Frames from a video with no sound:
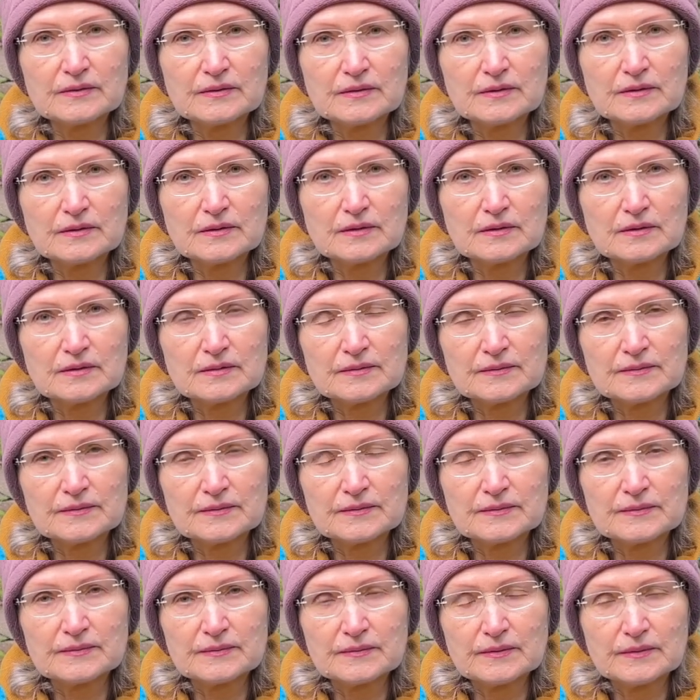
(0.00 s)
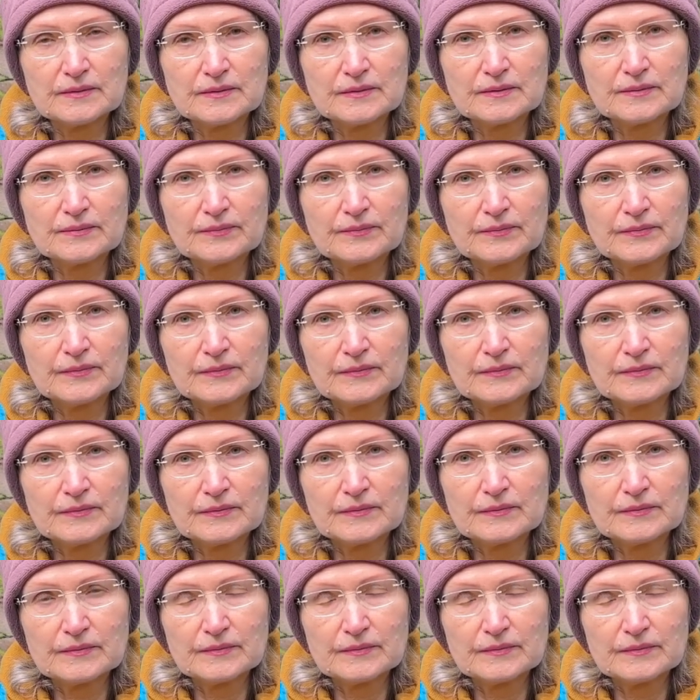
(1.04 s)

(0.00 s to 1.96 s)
(silence)